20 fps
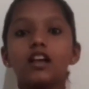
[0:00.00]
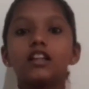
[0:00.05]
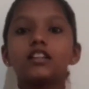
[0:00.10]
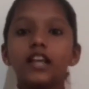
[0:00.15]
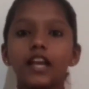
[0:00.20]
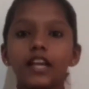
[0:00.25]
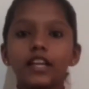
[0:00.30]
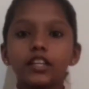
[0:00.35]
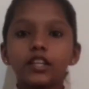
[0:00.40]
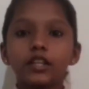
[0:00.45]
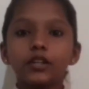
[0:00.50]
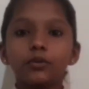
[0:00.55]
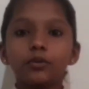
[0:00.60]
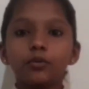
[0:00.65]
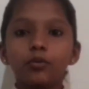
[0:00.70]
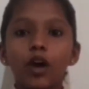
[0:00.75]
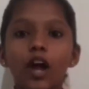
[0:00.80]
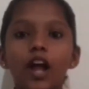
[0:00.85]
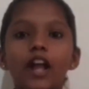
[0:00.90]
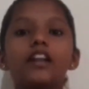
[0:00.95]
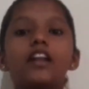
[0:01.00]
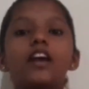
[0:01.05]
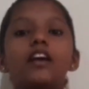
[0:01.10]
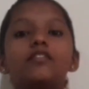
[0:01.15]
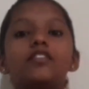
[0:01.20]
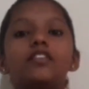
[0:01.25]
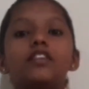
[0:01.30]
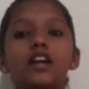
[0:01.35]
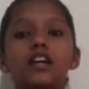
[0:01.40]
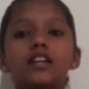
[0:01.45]
Thank you and
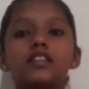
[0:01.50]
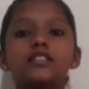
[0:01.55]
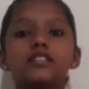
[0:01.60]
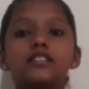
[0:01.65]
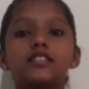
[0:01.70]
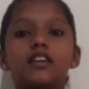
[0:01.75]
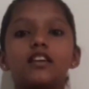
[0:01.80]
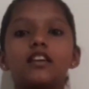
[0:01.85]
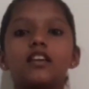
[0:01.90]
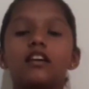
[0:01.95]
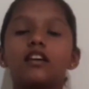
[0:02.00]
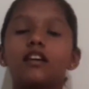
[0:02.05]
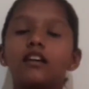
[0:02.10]
have a nice day